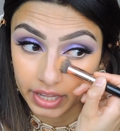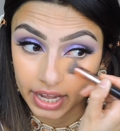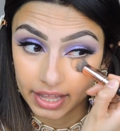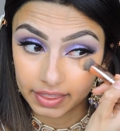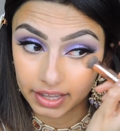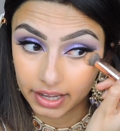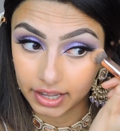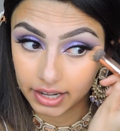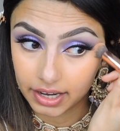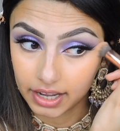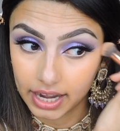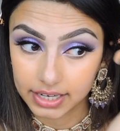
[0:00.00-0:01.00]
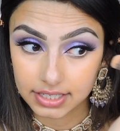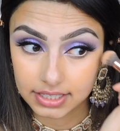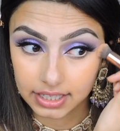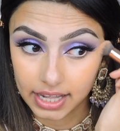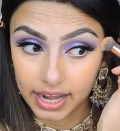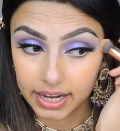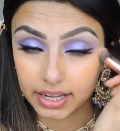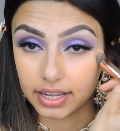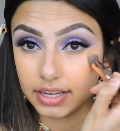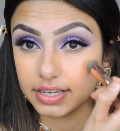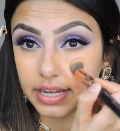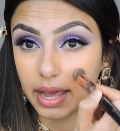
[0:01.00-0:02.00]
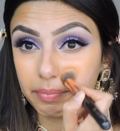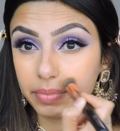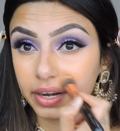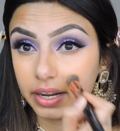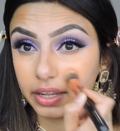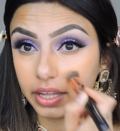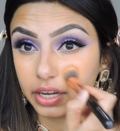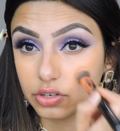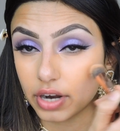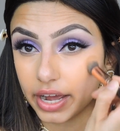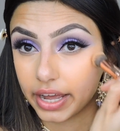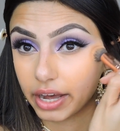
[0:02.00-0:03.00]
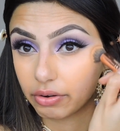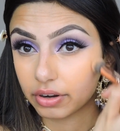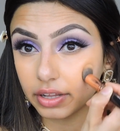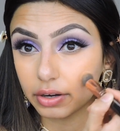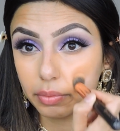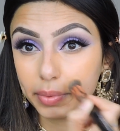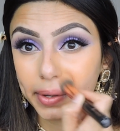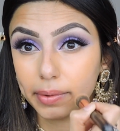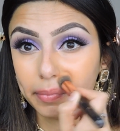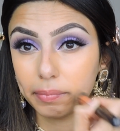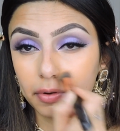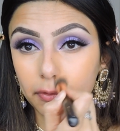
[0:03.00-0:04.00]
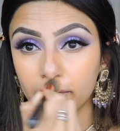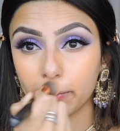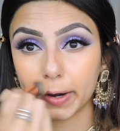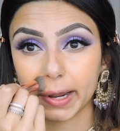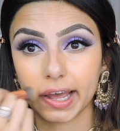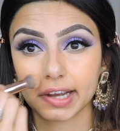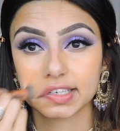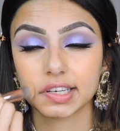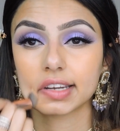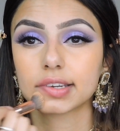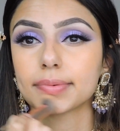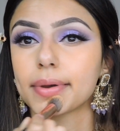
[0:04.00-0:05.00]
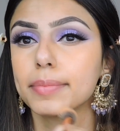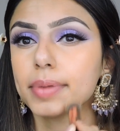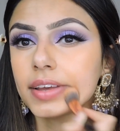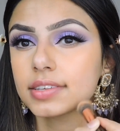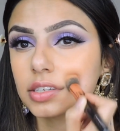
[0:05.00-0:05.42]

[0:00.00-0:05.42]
and then I just let it dampen and dry out a little bit before I actually get to my base,